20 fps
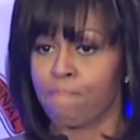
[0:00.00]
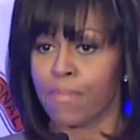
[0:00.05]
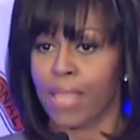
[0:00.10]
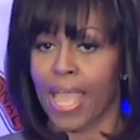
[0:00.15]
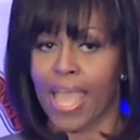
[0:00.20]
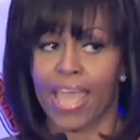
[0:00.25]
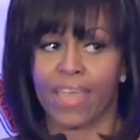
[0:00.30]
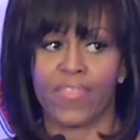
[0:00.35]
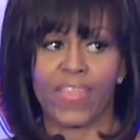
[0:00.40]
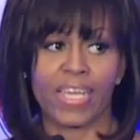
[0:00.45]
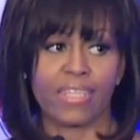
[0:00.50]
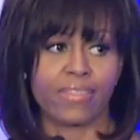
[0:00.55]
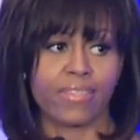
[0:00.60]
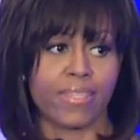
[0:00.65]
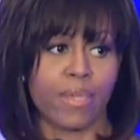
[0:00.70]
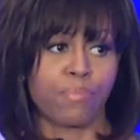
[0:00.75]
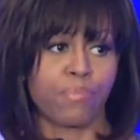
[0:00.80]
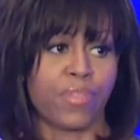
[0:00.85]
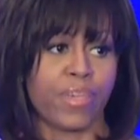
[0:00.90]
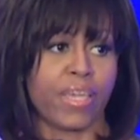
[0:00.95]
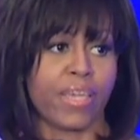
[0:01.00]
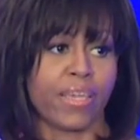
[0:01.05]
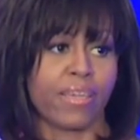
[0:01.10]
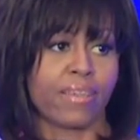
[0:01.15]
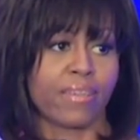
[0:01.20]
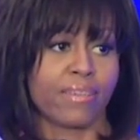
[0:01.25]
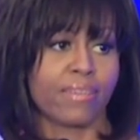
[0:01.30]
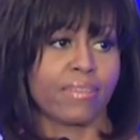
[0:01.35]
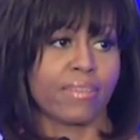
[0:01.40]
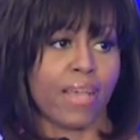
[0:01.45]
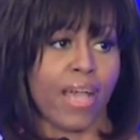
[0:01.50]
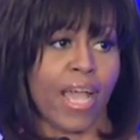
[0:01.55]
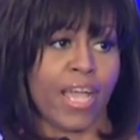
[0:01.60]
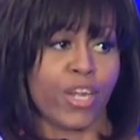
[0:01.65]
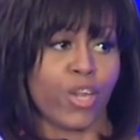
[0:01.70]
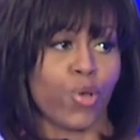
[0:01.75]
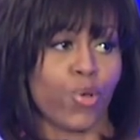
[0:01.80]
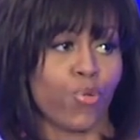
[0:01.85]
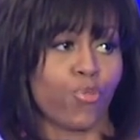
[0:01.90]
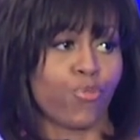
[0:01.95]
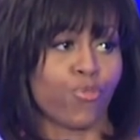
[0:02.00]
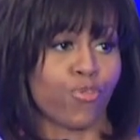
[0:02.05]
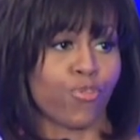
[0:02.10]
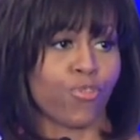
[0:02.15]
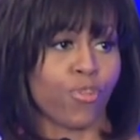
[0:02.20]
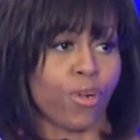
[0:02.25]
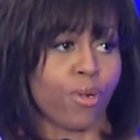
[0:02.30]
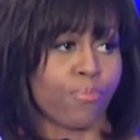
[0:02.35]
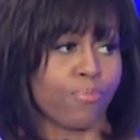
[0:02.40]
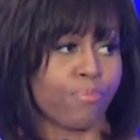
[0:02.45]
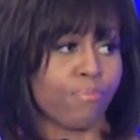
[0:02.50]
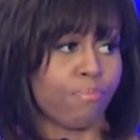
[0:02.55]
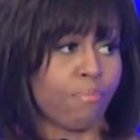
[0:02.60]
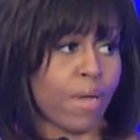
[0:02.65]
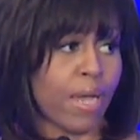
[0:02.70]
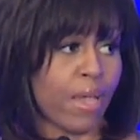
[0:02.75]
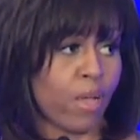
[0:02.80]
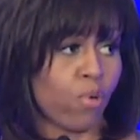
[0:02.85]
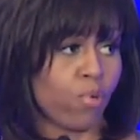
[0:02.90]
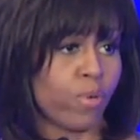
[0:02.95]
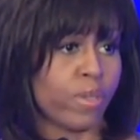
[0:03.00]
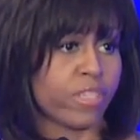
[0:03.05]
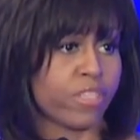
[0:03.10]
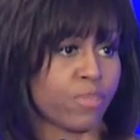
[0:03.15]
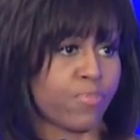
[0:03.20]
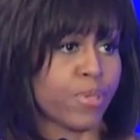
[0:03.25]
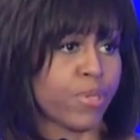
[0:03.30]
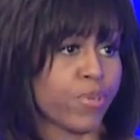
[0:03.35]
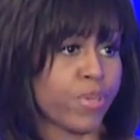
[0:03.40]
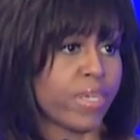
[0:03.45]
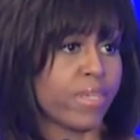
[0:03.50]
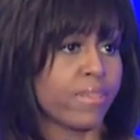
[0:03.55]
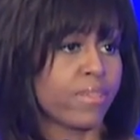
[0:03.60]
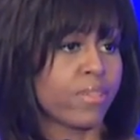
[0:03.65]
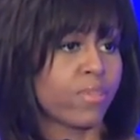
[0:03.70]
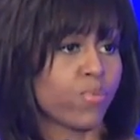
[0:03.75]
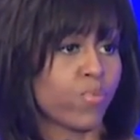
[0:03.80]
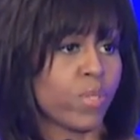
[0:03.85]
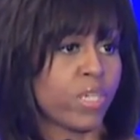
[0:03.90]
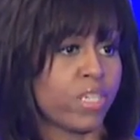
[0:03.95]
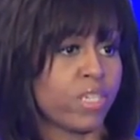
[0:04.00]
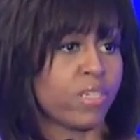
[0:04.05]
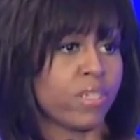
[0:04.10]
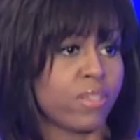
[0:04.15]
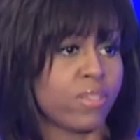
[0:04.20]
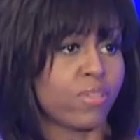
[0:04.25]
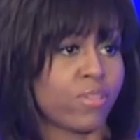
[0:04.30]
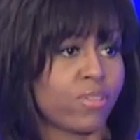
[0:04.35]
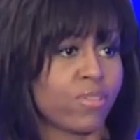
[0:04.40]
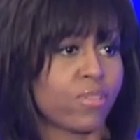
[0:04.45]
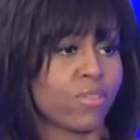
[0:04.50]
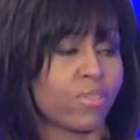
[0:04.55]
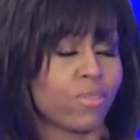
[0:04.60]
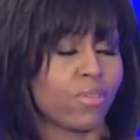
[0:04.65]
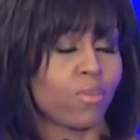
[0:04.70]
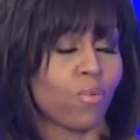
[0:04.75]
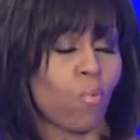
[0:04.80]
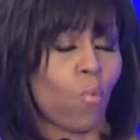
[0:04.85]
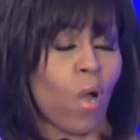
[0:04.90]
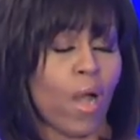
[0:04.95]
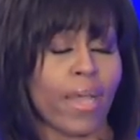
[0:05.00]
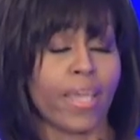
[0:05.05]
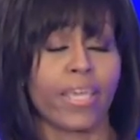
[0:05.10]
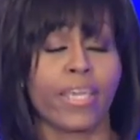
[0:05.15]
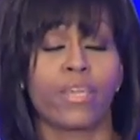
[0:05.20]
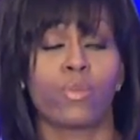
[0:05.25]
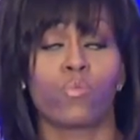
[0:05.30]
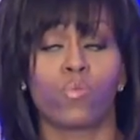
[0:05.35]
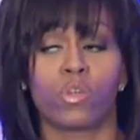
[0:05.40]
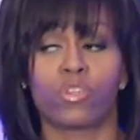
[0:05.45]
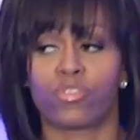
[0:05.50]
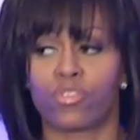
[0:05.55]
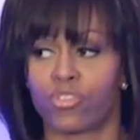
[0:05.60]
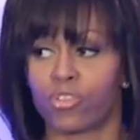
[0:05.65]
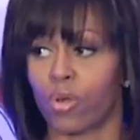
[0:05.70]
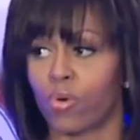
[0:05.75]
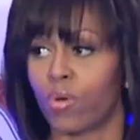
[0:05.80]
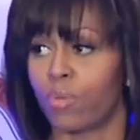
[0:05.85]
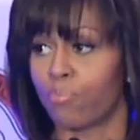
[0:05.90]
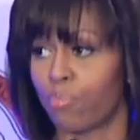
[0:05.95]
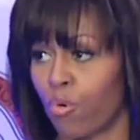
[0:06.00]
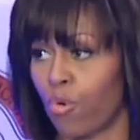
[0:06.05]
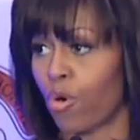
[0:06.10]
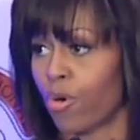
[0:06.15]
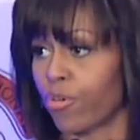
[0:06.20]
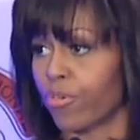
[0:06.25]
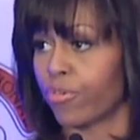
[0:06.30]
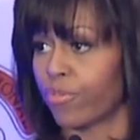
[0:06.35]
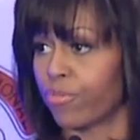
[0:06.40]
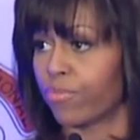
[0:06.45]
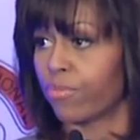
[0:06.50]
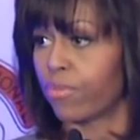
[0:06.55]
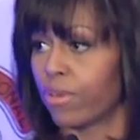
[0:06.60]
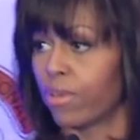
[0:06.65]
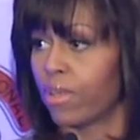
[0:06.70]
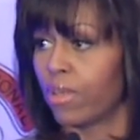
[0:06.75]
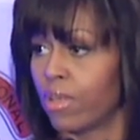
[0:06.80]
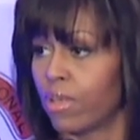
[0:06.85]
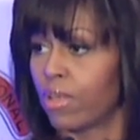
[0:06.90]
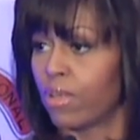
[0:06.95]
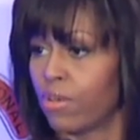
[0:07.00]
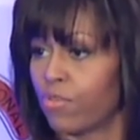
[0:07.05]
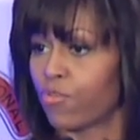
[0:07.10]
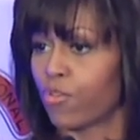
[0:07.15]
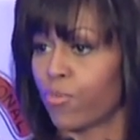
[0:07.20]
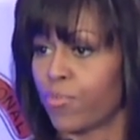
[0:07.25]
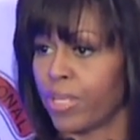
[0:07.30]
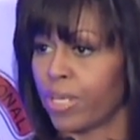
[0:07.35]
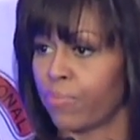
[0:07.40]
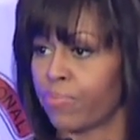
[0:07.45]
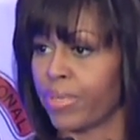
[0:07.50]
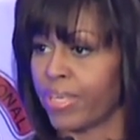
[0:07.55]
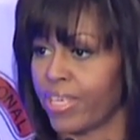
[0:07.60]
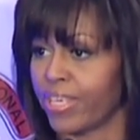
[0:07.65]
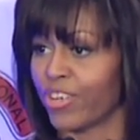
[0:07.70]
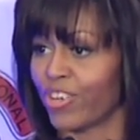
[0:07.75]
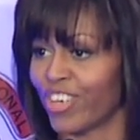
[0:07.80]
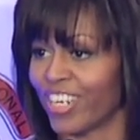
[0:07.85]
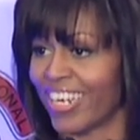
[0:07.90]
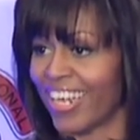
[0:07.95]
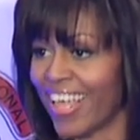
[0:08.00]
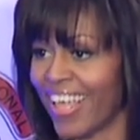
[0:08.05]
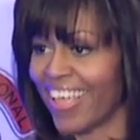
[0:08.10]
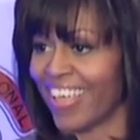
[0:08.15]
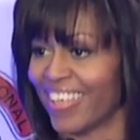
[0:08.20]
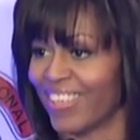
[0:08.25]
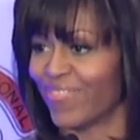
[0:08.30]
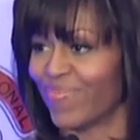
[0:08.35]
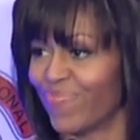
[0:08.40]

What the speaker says: And that's something I know from my own experience, which is why it was so important for me to be here today.